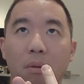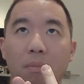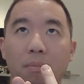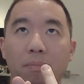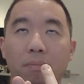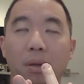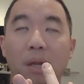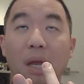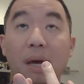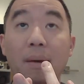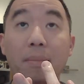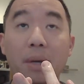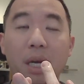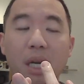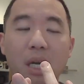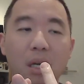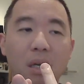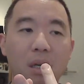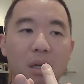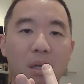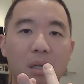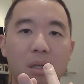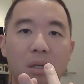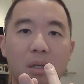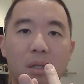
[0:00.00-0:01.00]

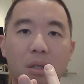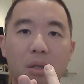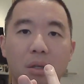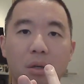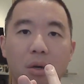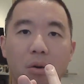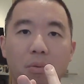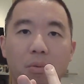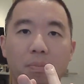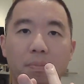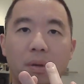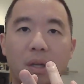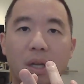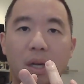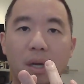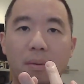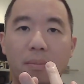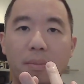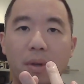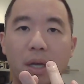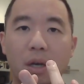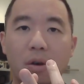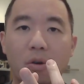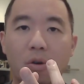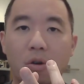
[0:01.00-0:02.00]
plumbing. So
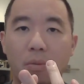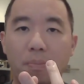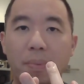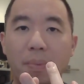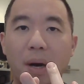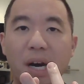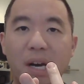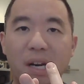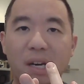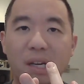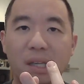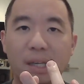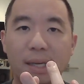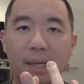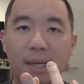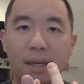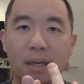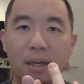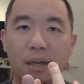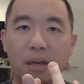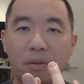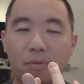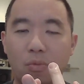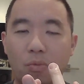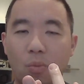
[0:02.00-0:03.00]
plumbing or
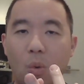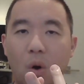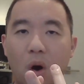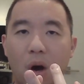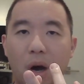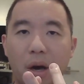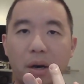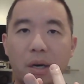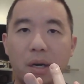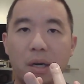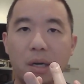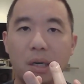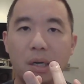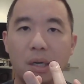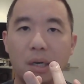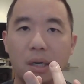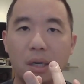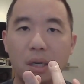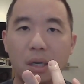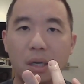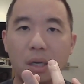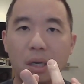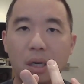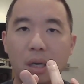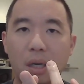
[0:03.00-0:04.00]
puddling of water,
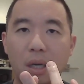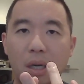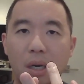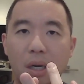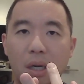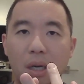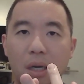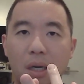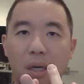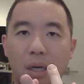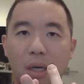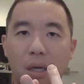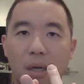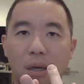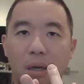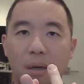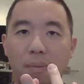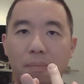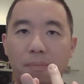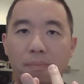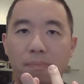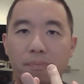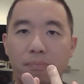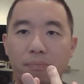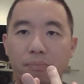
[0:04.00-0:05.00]

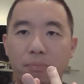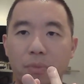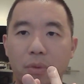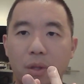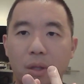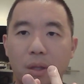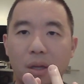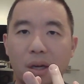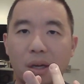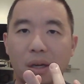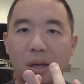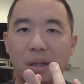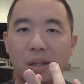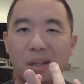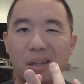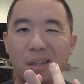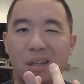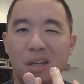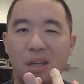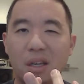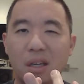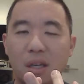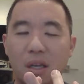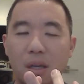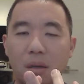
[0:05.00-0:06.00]
like a
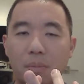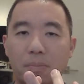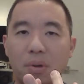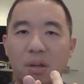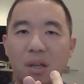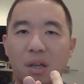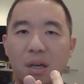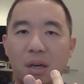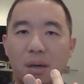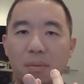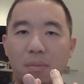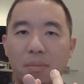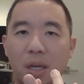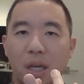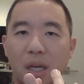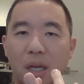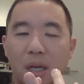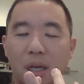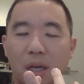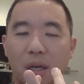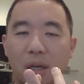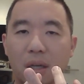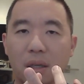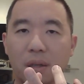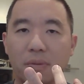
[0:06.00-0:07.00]
leaky
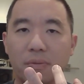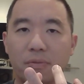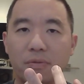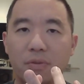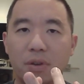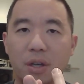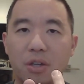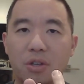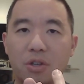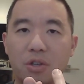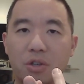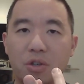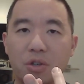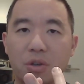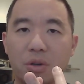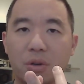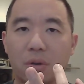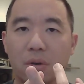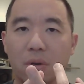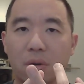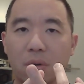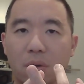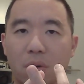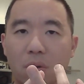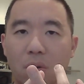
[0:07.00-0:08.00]
plumbing
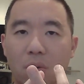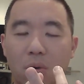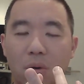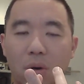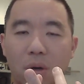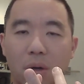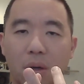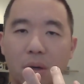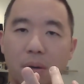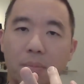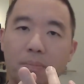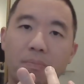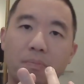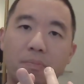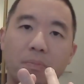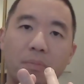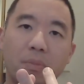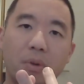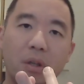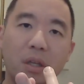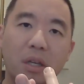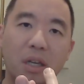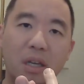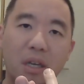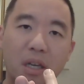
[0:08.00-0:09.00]
fixture or a
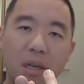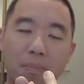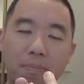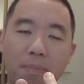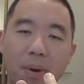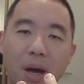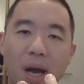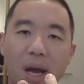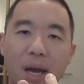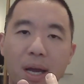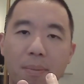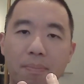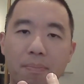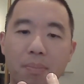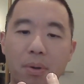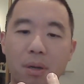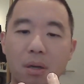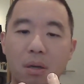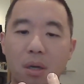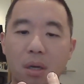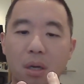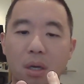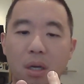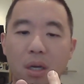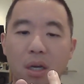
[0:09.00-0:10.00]
leaky pipe,
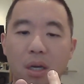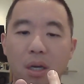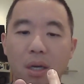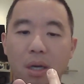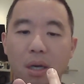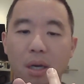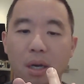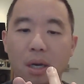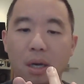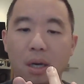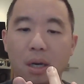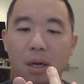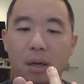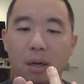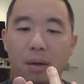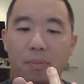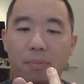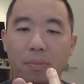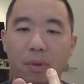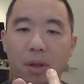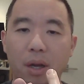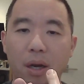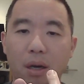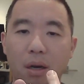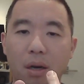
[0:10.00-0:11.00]

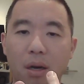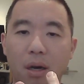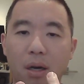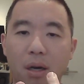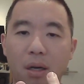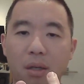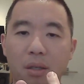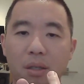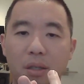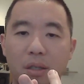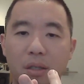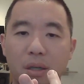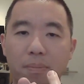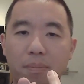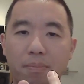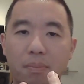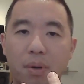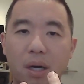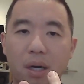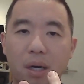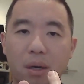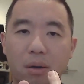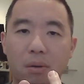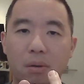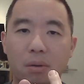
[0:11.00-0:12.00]
that causes a
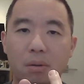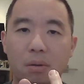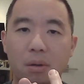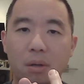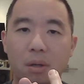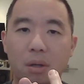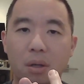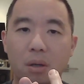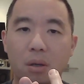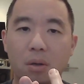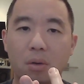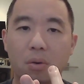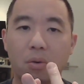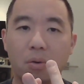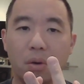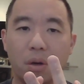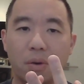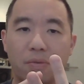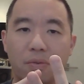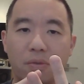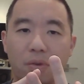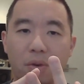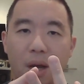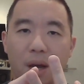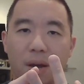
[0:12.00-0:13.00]
puddle. Or
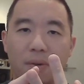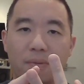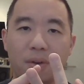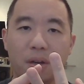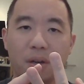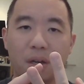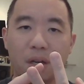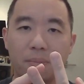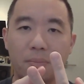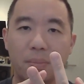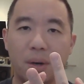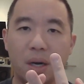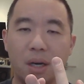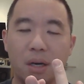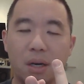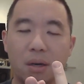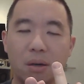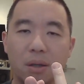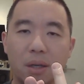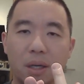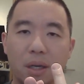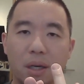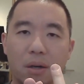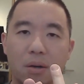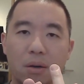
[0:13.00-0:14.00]
if you have any
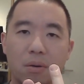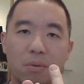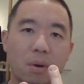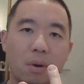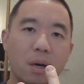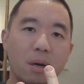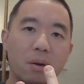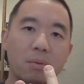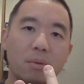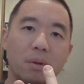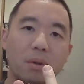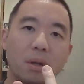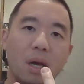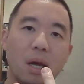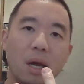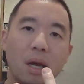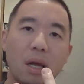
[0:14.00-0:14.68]
puddling around